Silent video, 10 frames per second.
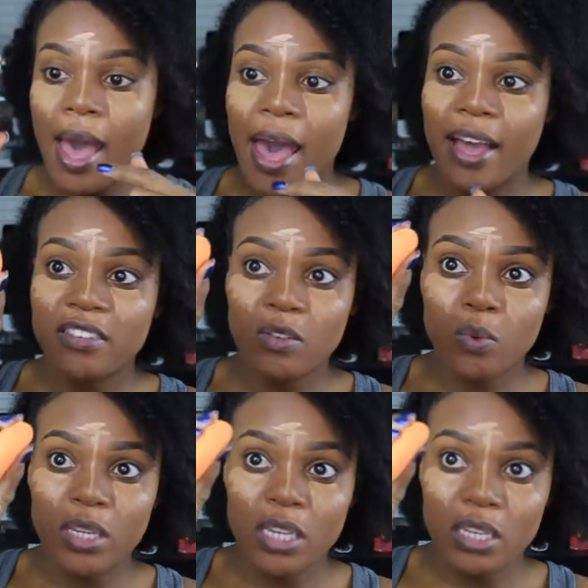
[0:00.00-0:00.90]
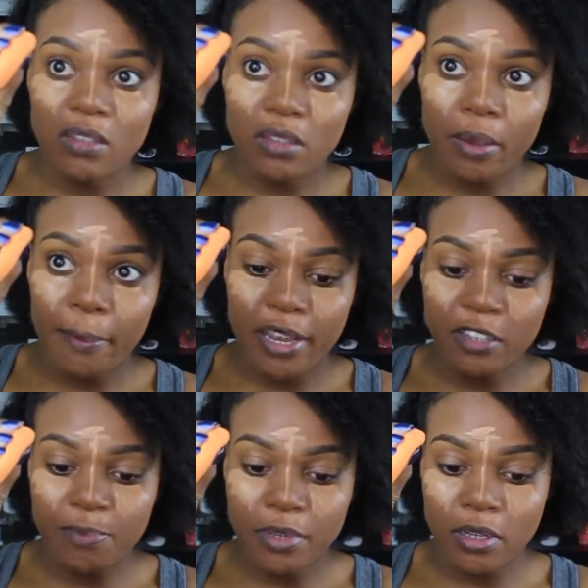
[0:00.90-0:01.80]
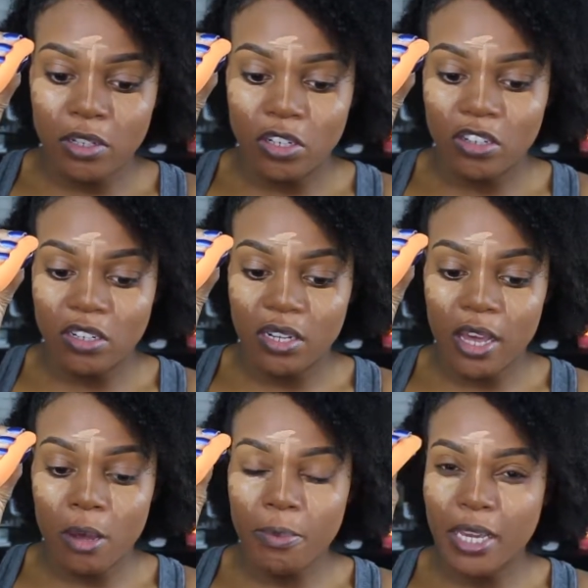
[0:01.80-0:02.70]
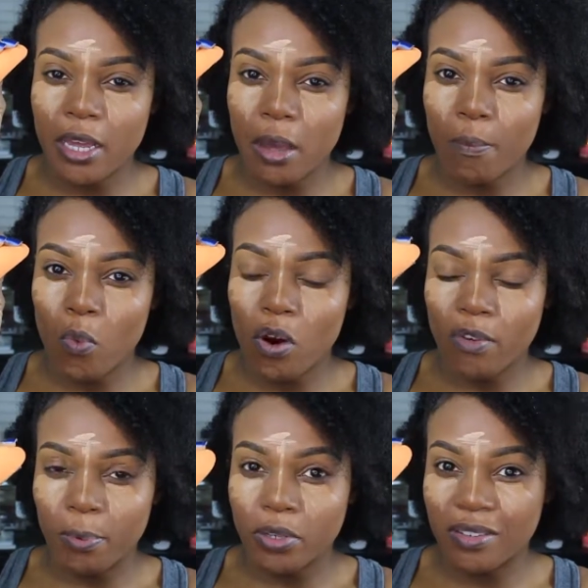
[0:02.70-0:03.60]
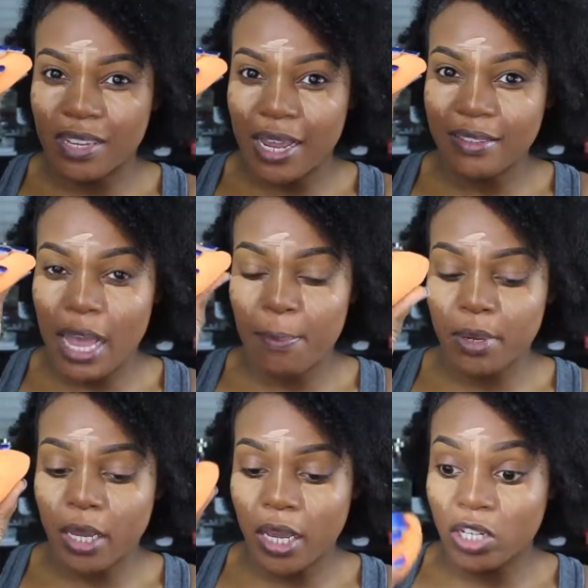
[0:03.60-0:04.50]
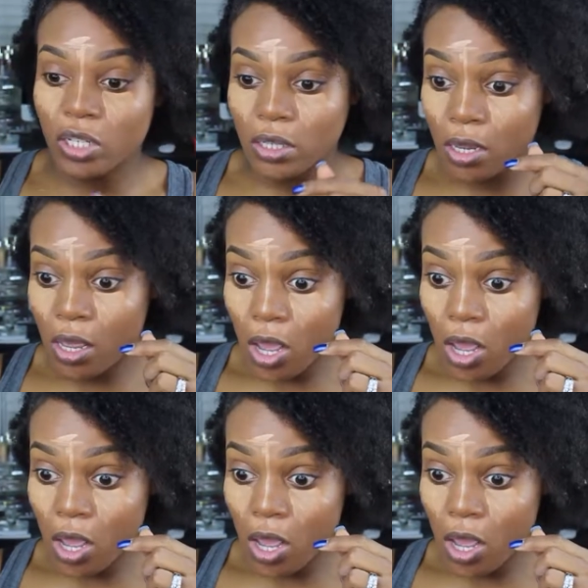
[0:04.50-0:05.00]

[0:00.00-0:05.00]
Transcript: I squeeze my sponge to help me get more of a precise application